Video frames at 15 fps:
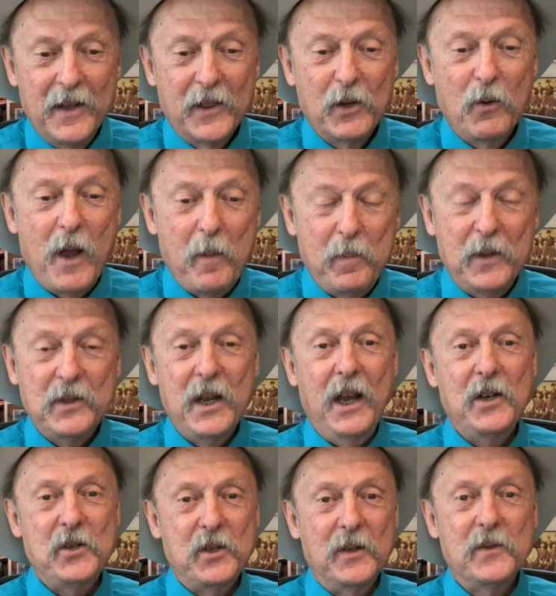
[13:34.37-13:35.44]
the
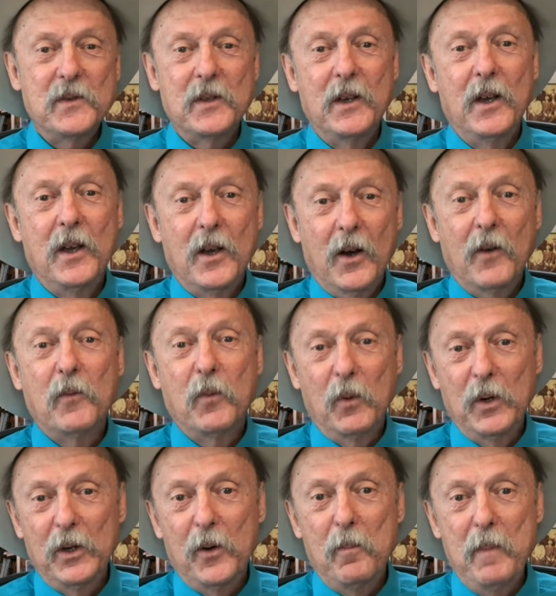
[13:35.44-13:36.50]
reputations of
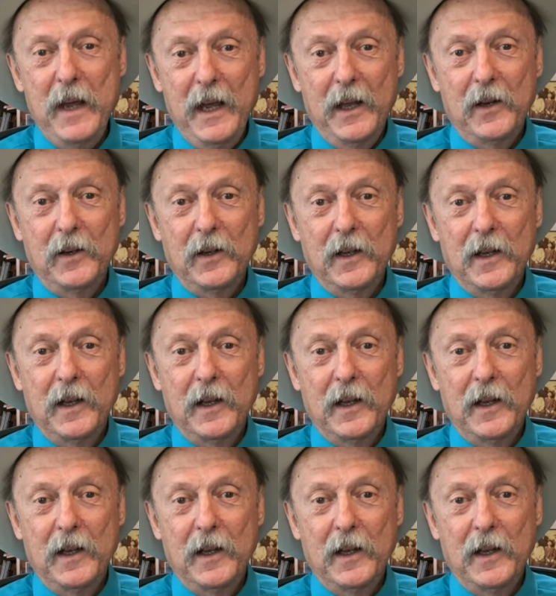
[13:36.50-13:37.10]
real men.